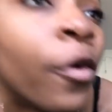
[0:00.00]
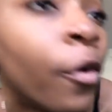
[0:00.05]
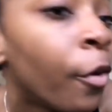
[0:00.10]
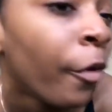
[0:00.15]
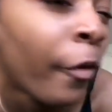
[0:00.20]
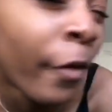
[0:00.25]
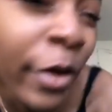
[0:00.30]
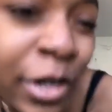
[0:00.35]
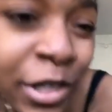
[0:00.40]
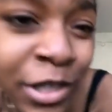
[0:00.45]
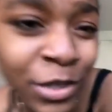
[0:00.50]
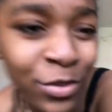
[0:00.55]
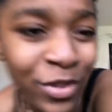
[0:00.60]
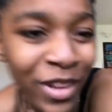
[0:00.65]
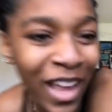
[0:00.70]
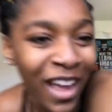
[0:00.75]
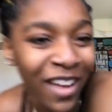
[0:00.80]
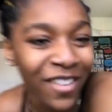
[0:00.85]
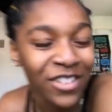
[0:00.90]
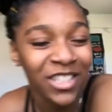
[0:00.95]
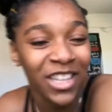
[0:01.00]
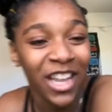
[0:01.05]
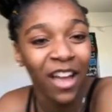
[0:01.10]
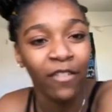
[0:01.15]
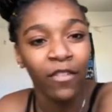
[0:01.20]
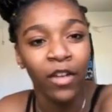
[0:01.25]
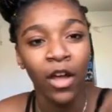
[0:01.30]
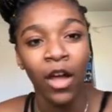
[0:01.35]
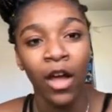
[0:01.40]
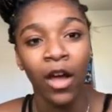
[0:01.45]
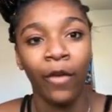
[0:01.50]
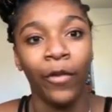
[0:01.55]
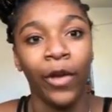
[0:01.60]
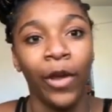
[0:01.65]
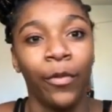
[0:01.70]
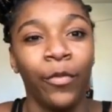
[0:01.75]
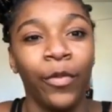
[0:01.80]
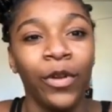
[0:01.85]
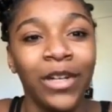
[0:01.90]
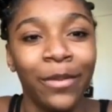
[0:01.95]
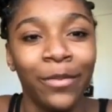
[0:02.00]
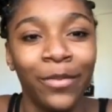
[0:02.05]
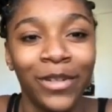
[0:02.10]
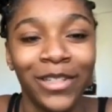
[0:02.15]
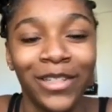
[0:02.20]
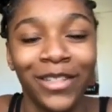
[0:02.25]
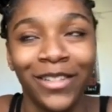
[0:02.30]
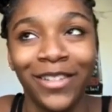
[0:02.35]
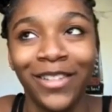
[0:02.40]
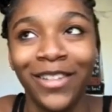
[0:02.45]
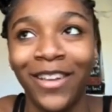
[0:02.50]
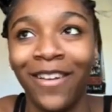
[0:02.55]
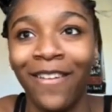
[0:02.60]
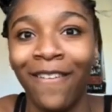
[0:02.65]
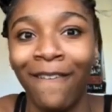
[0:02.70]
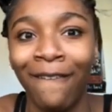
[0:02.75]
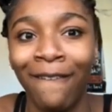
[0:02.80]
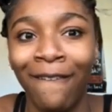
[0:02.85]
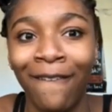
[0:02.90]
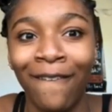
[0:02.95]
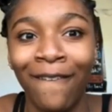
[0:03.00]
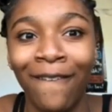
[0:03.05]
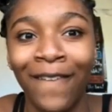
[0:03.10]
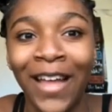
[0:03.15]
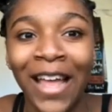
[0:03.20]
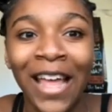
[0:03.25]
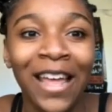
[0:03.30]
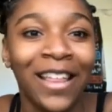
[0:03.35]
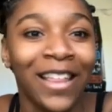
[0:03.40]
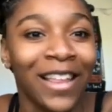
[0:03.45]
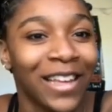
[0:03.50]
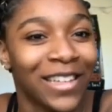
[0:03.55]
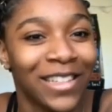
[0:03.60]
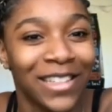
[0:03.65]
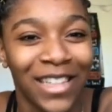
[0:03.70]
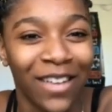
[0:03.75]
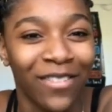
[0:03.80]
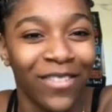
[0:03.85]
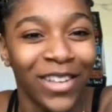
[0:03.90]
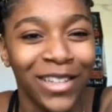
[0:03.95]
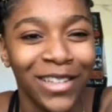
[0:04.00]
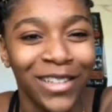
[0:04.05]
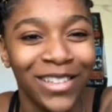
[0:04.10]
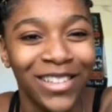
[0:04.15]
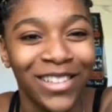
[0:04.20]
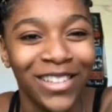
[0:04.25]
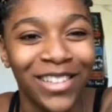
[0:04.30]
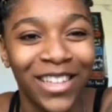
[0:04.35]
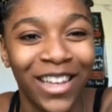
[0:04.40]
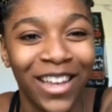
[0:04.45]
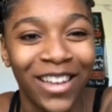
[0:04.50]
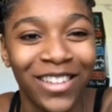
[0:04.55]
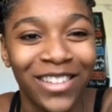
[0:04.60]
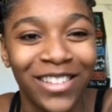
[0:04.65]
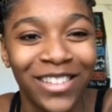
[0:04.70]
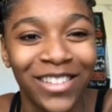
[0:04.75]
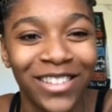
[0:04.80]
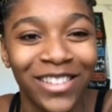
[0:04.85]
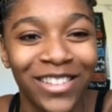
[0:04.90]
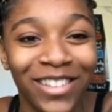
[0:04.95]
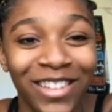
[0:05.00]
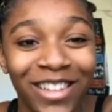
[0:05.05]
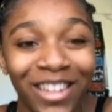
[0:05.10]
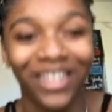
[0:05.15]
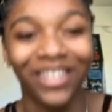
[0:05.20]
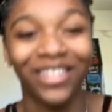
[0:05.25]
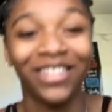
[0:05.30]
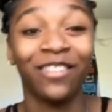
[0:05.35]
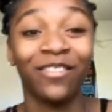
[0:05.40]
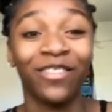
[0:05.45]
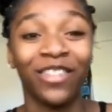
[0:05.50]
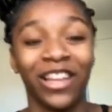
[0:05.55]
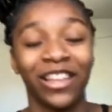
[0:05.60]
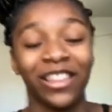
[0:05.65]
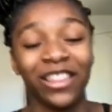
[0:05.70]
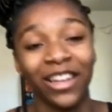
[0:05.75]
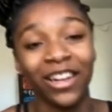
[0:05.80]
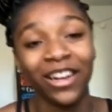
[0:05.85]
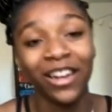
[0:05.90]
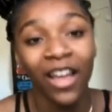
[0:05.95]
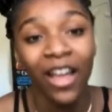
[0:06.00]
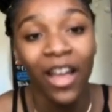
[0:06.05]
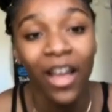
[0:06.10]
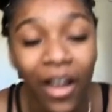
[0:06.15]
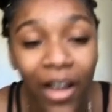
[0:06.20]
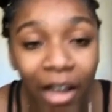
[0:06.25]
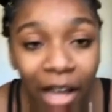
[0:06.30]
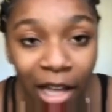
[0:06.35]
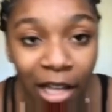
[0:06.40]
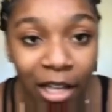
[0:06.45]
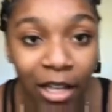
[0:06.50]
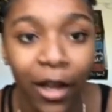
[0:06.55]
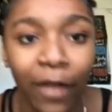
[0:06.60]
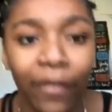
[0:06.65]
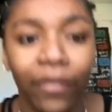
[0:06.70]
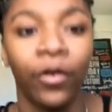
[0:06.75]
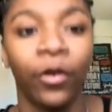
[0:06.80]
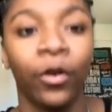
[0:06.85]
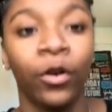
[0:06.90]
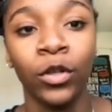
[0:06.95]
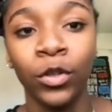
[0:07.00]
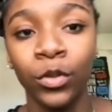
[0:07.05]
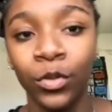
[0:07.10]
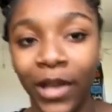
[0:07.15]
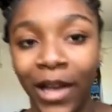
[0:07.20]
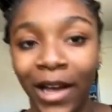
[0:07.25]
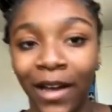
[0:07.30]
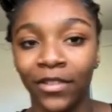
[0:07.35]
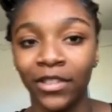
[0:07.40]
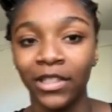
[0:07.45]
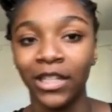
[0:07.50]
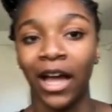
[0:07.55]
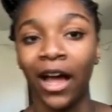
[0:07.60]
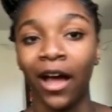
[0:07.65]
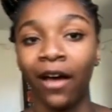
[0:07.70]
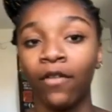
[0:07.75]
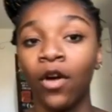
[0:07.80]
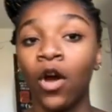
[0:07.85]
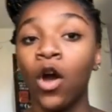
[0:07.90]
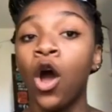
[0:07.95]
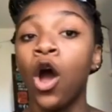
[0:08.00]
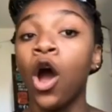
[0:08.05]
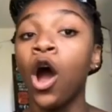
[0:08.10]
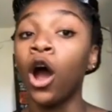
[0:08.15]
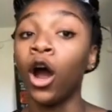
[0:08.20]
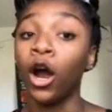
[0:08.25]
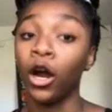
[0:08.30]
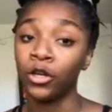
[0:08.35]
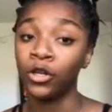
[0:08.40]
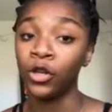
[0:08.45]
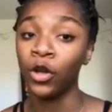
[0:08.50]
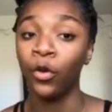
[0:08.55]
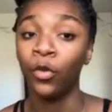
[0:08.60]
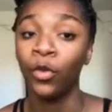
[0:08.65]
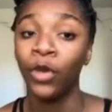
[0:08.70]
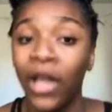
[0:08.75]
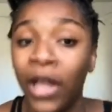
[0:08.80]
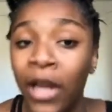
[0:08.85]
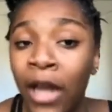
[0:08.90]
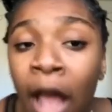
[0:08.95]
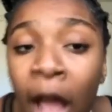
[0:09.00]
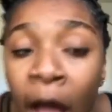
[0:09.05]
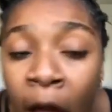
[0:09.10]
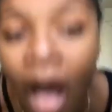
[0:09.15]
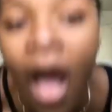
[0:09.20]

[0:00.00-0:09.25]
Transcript: course we have to have, wait, what number is this? Like, 7, 6? Something like that. Okay, of course we have to have our token